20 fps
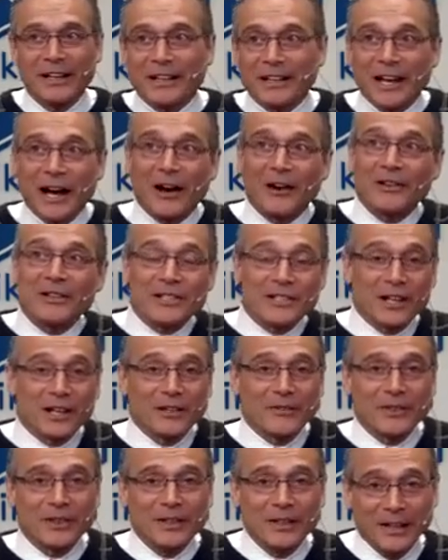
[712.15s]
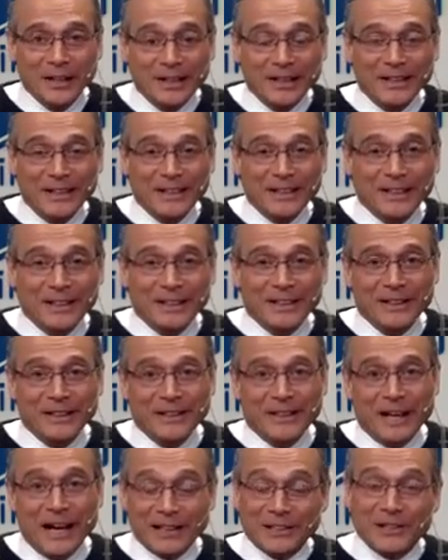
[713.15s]
Karen Sullivan
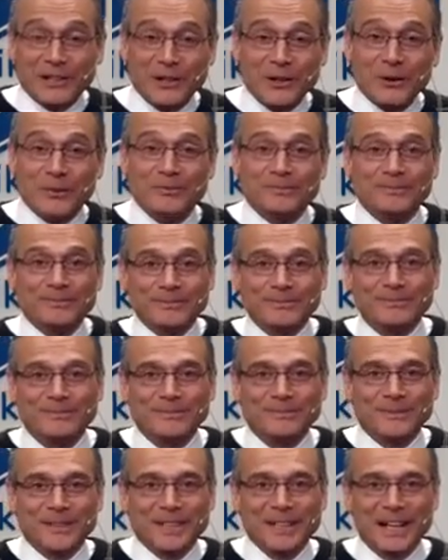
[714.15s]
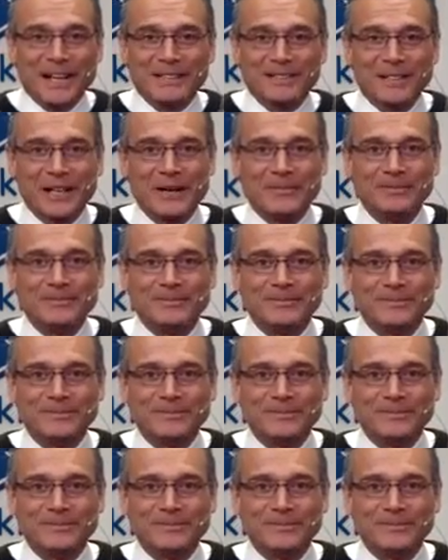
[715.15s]
at theCUBE. See you next time.